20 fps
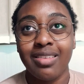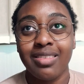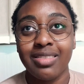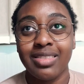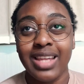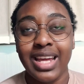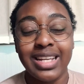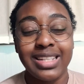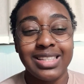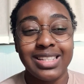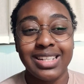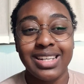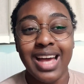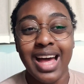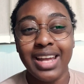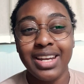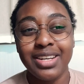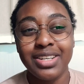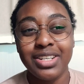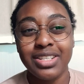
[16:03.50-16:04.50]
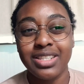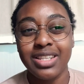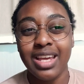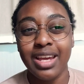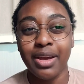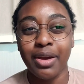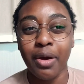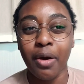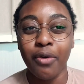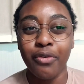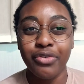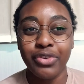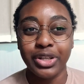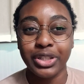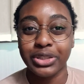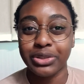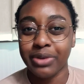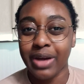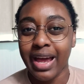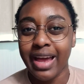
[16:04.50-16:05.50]
like to kind of just like go for
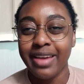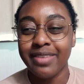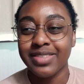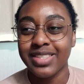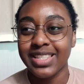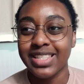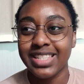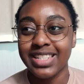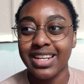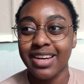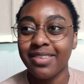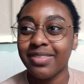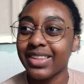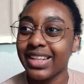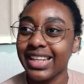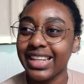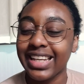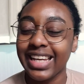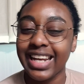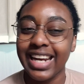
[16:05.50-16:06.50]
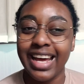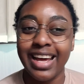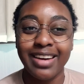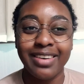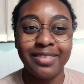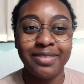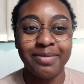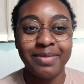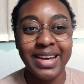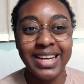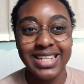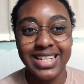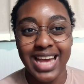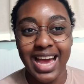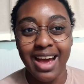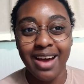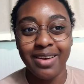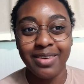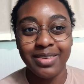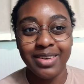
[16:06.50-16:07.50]
drives and stuff, like get out of my
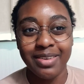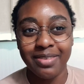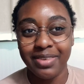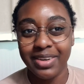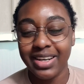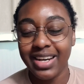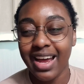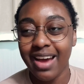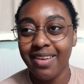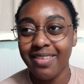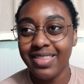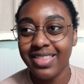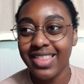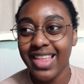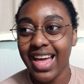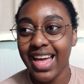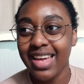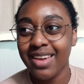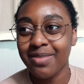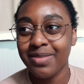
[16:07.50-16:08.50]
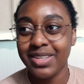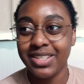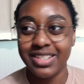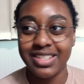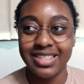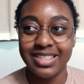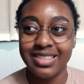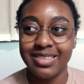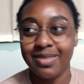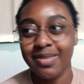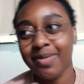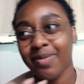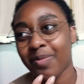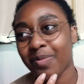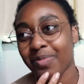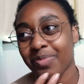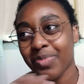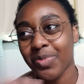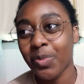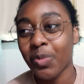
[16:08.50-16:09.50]
town every now and then, which is
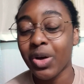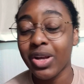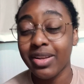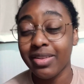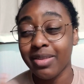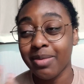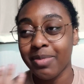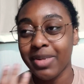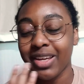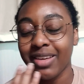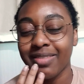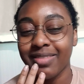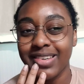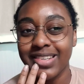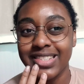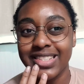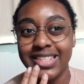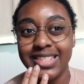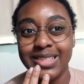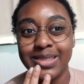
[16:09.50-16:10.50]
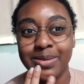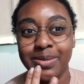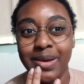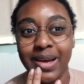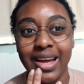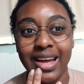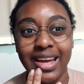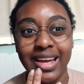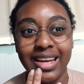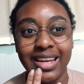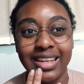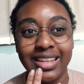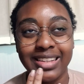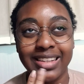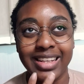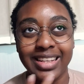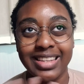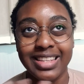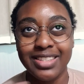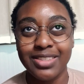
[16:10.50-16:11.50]
one of the main reasons why,
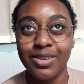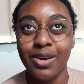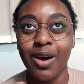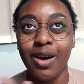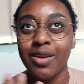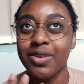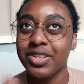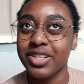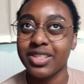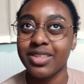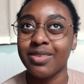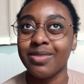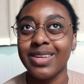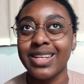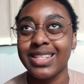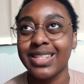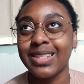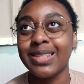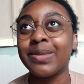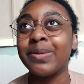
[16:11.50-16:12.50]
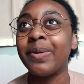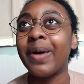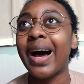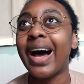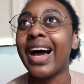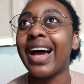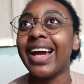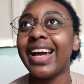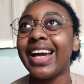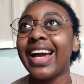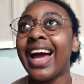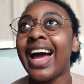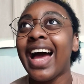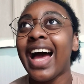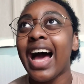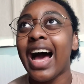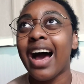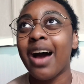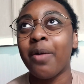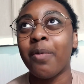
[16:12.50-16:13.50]
like, these are all just the reasons why
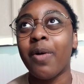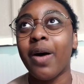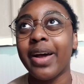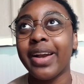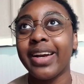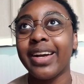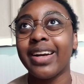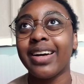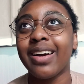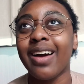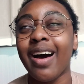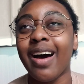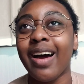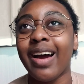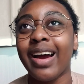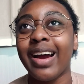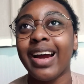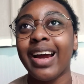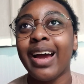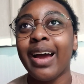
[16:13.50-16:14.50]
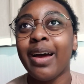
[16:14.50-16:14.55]
I wanted a car,